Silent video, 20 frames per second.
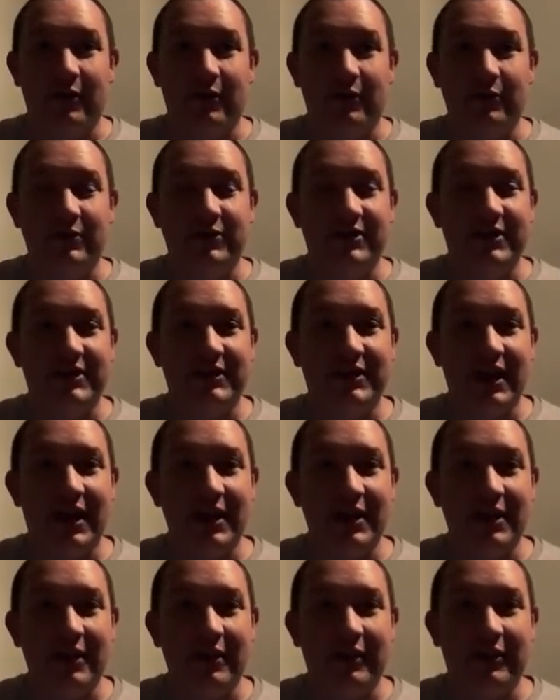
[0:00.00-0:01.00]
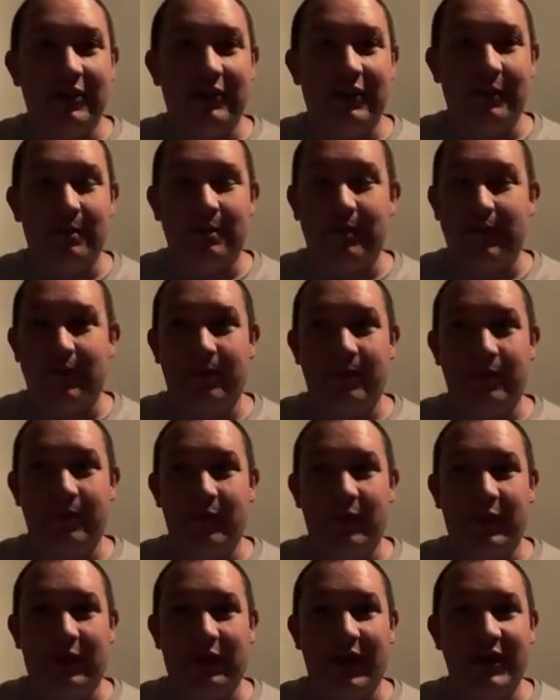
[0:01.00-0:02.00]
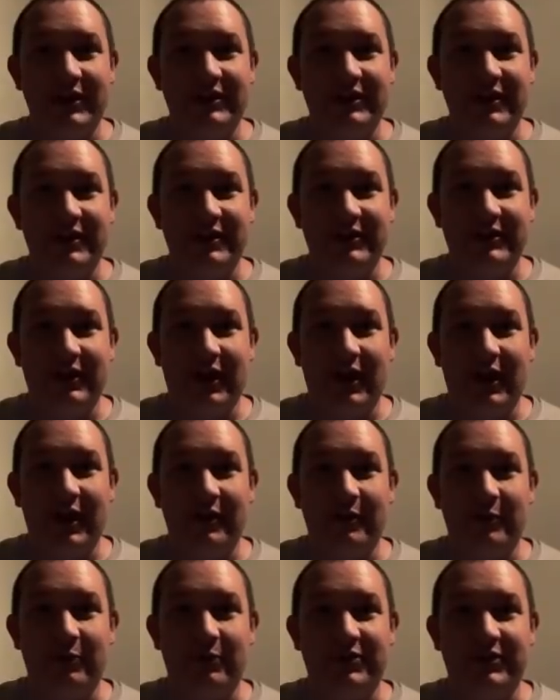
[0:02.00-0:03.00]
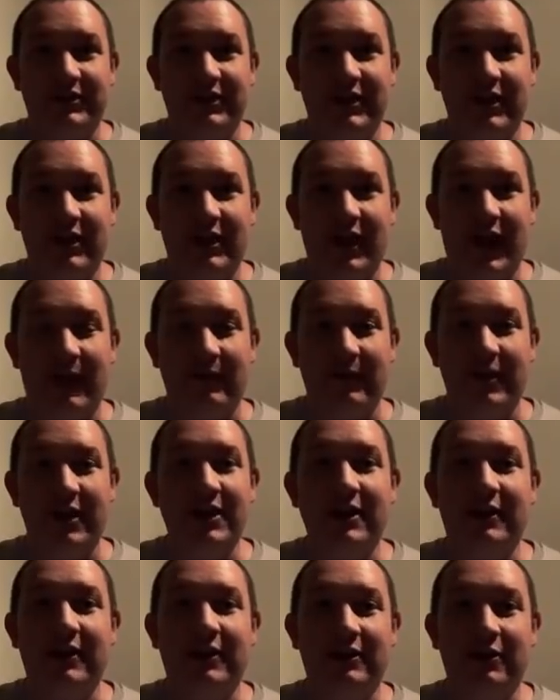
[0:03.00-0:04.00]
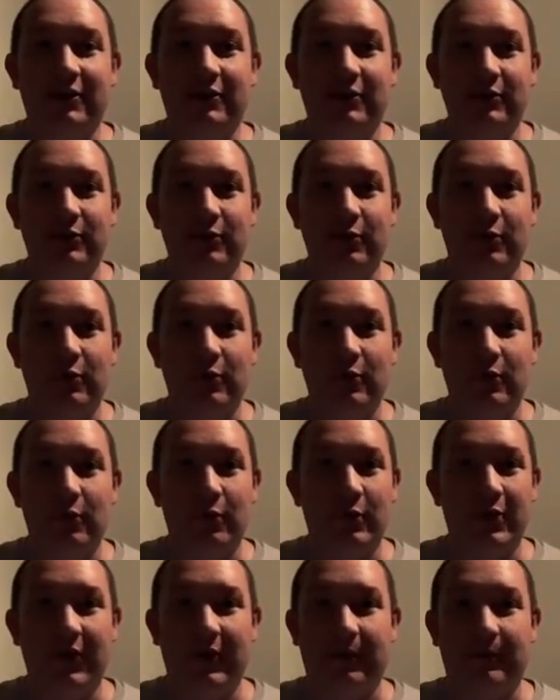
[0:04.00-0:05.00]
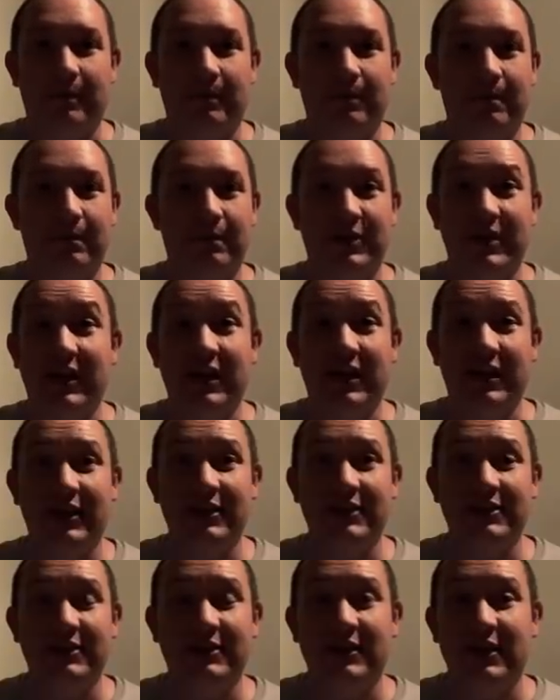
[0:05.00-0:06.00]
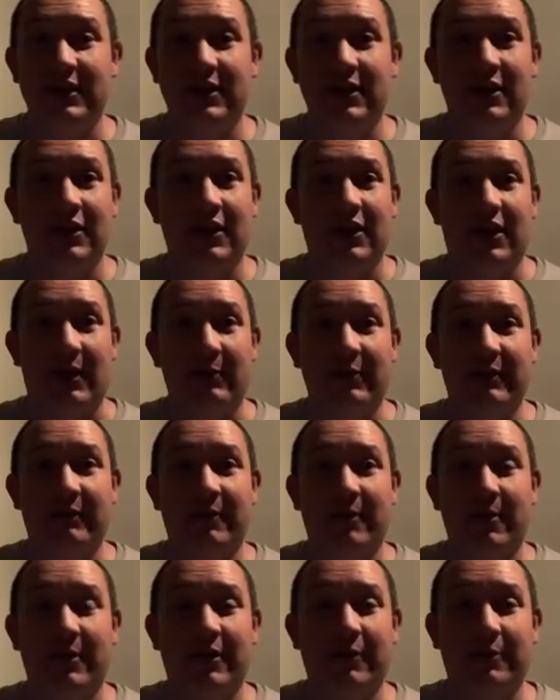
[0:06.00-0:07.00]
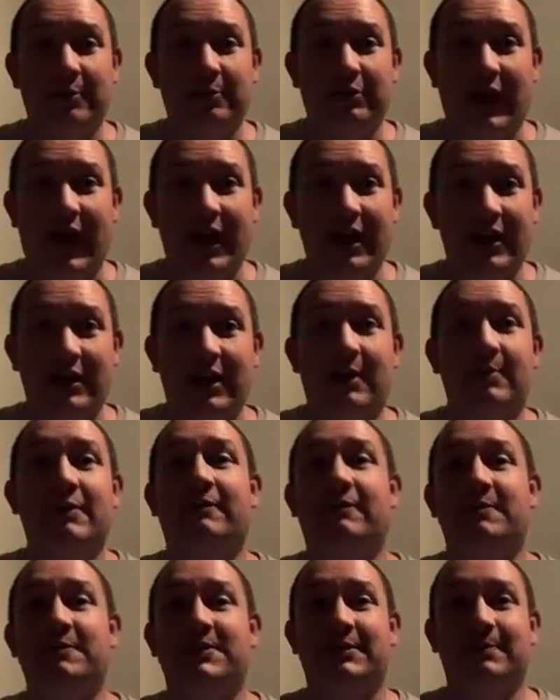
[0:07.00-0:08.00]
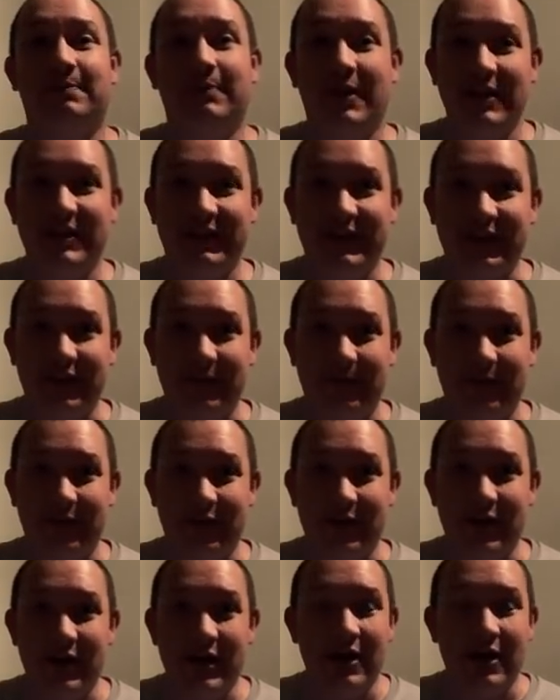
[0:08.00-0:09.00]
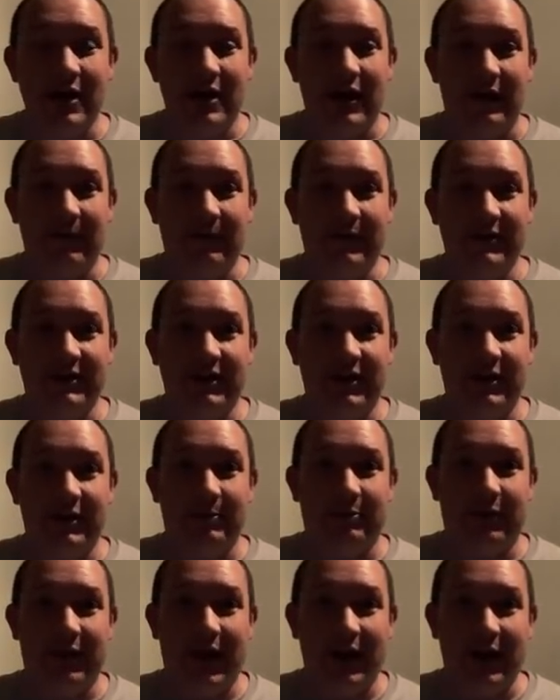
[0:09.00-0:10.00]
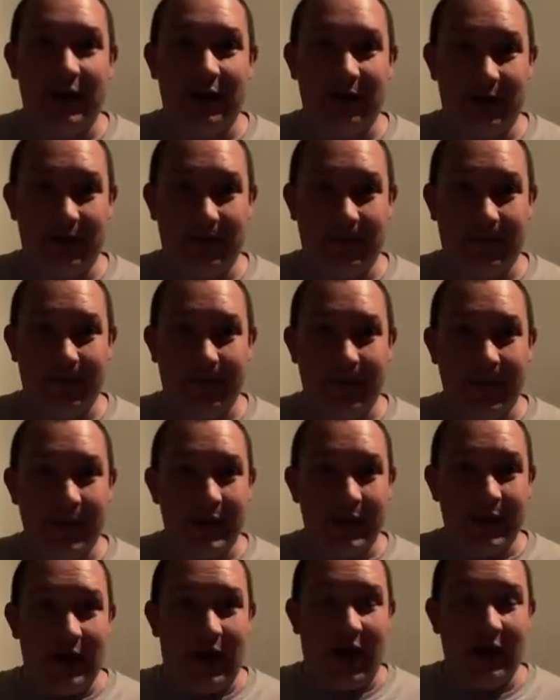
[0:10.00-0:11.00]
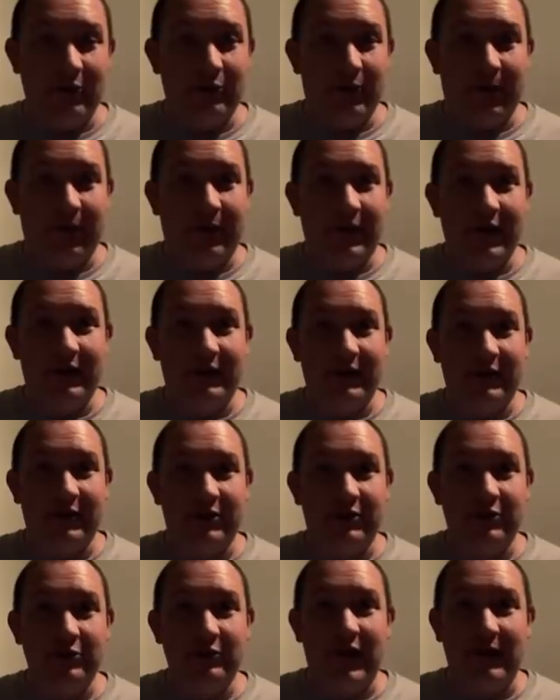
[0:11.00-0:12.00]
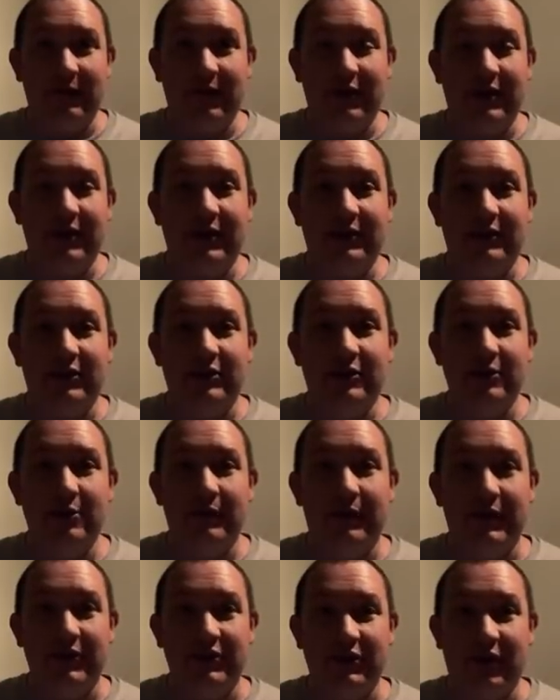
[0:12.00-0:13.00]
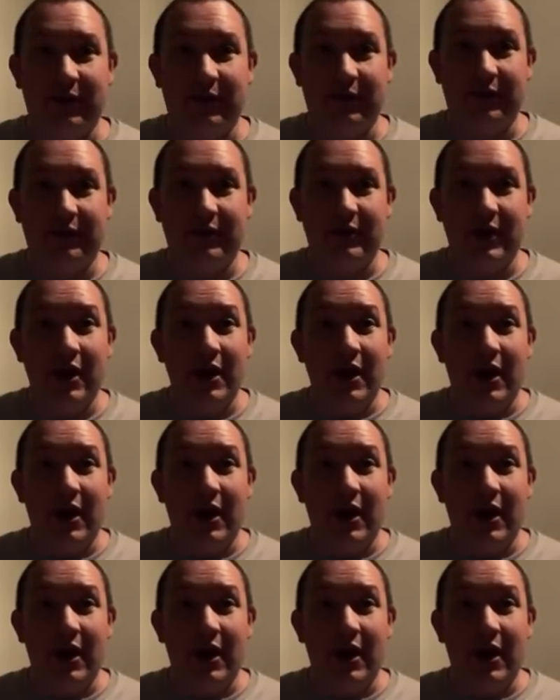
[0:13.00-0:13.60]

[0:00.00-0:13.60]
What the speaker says: Who's to say that the lights in the sky that we're seeing have anything to do with beings coming from another planet, coming from space even, and visiting the planet here? I don't think that the two have anything to do with each other.